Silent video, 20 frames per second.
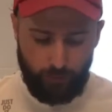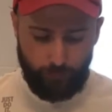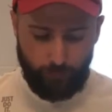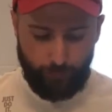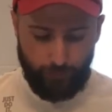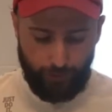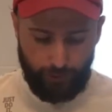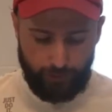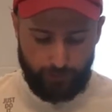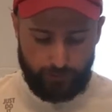
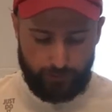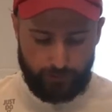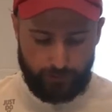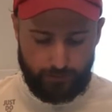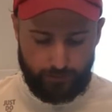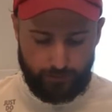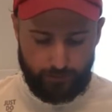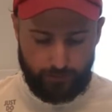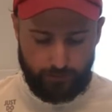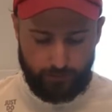but
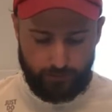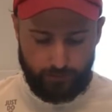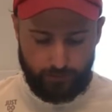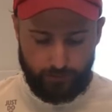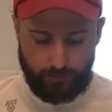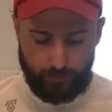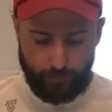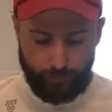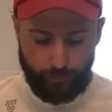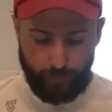
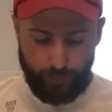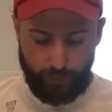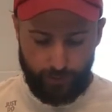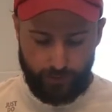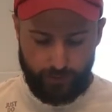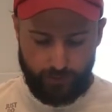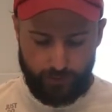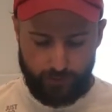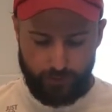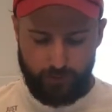
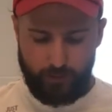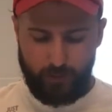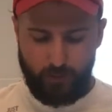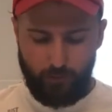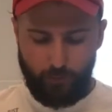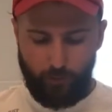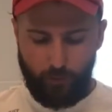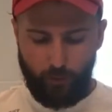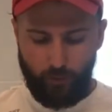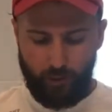
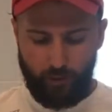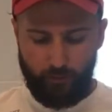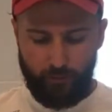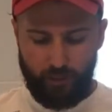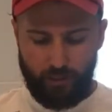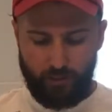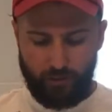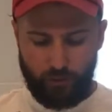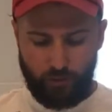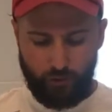we want to
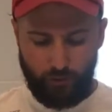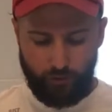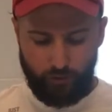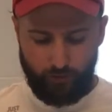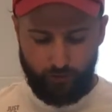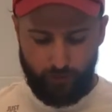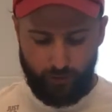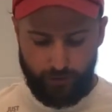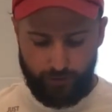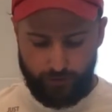make sure
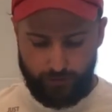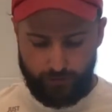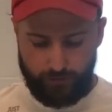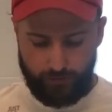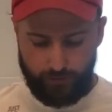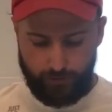that